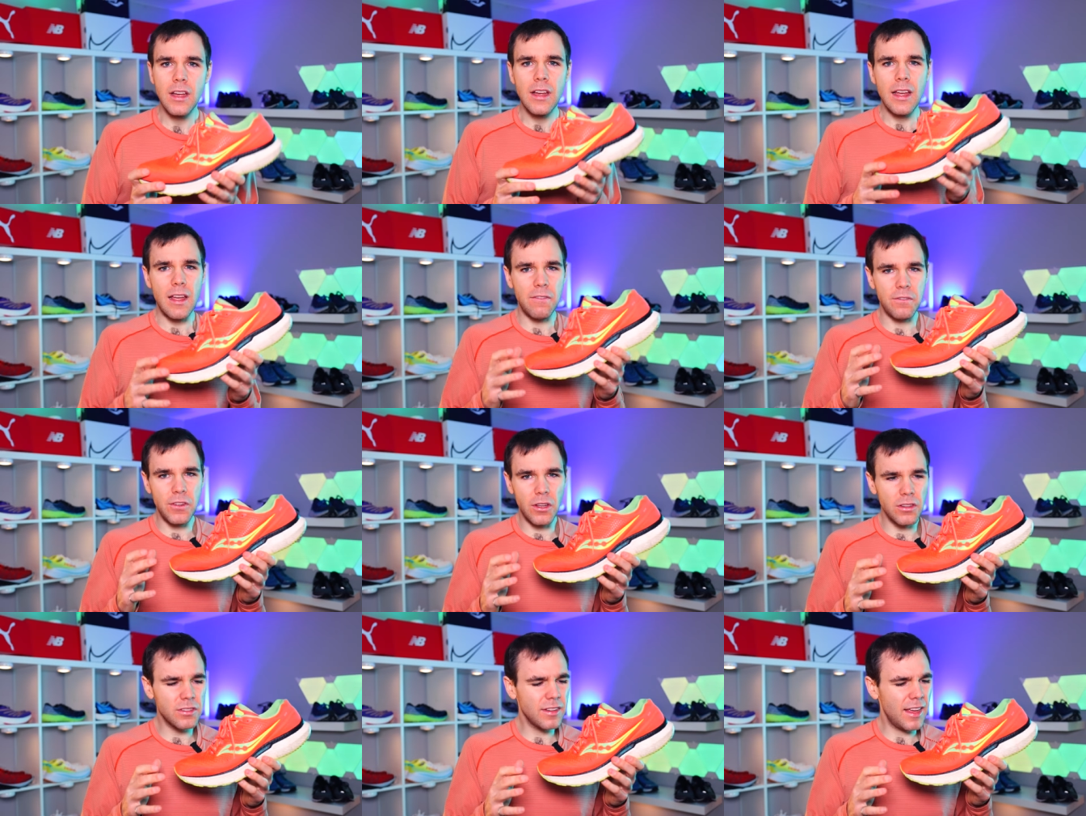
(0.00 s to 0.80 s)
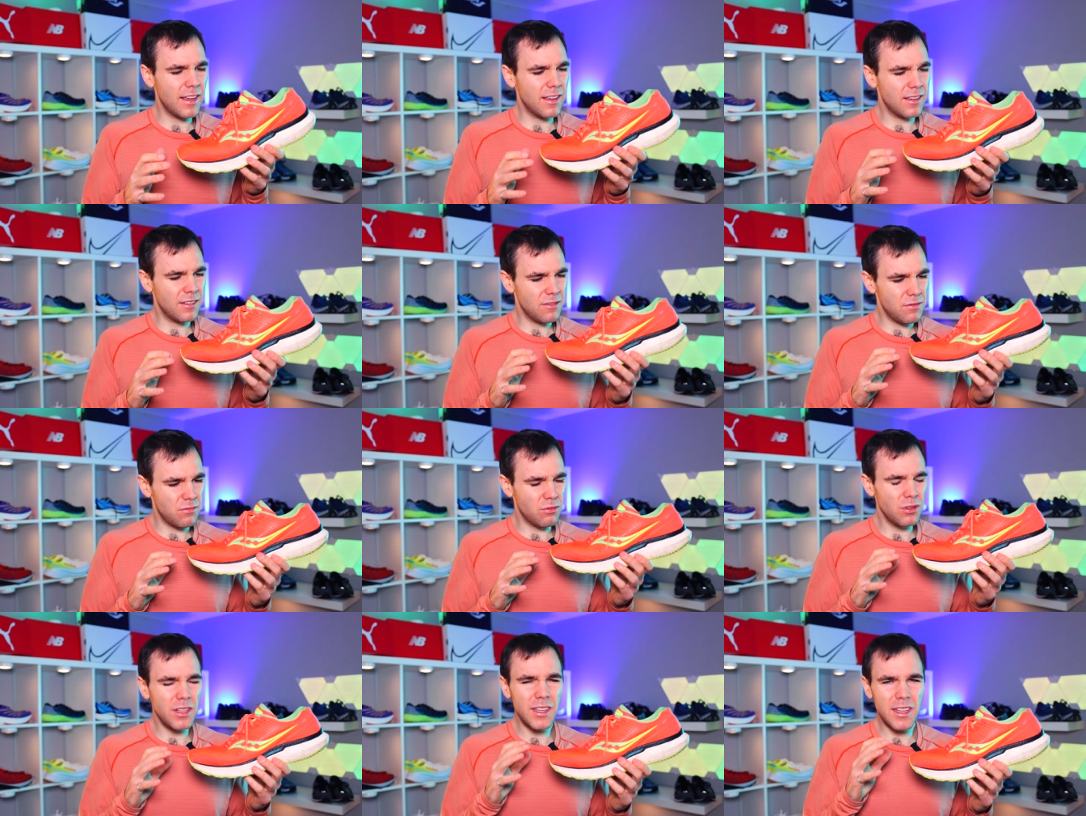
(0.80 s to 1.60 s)
it feels like
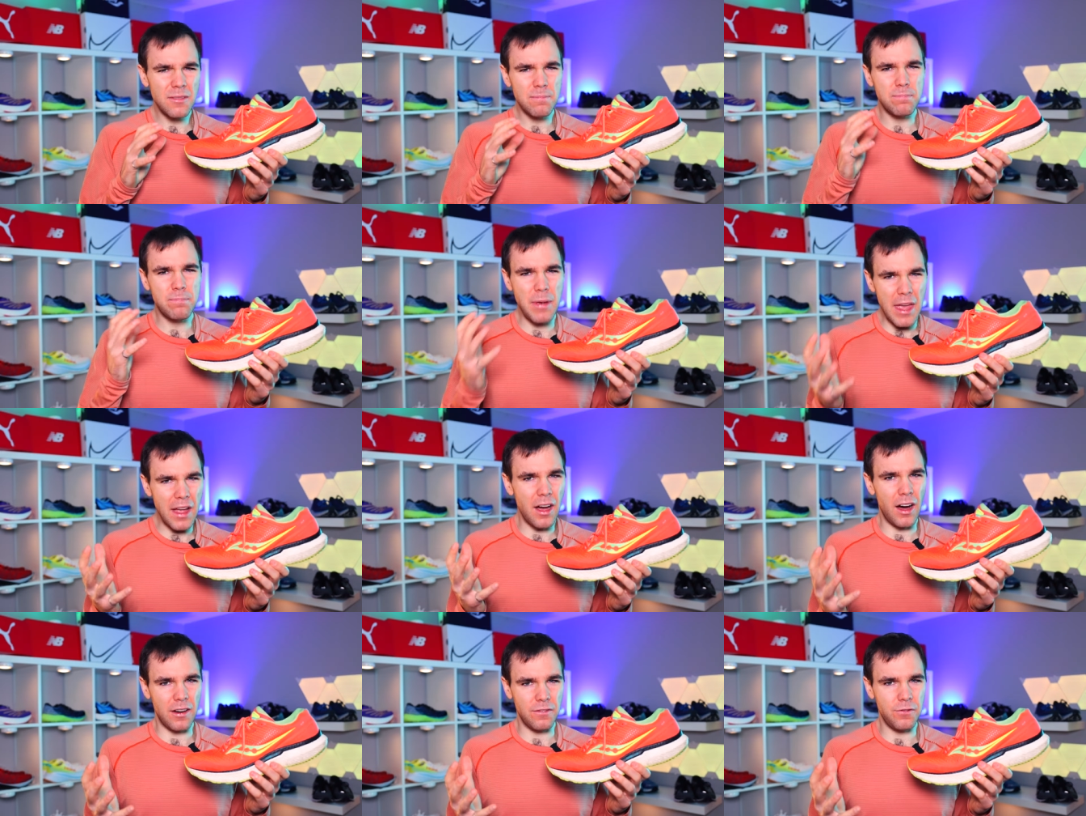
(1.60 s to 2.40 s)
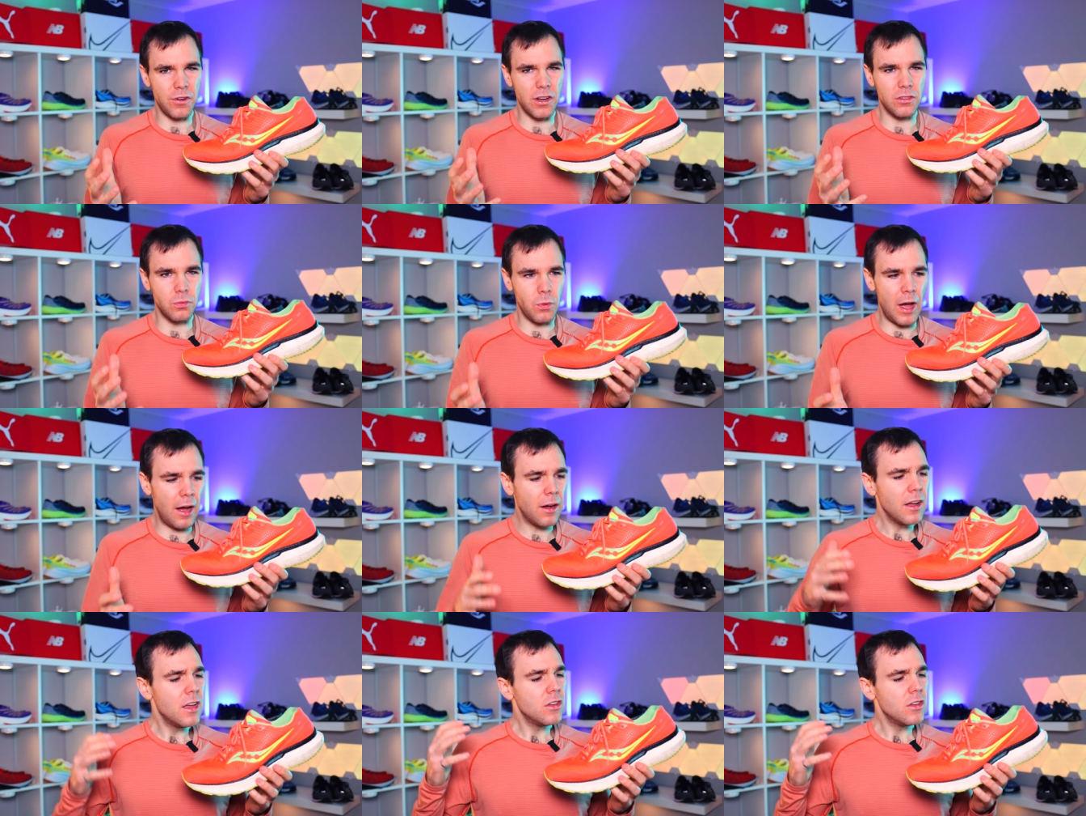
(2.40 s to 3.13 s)
really big on foot as well.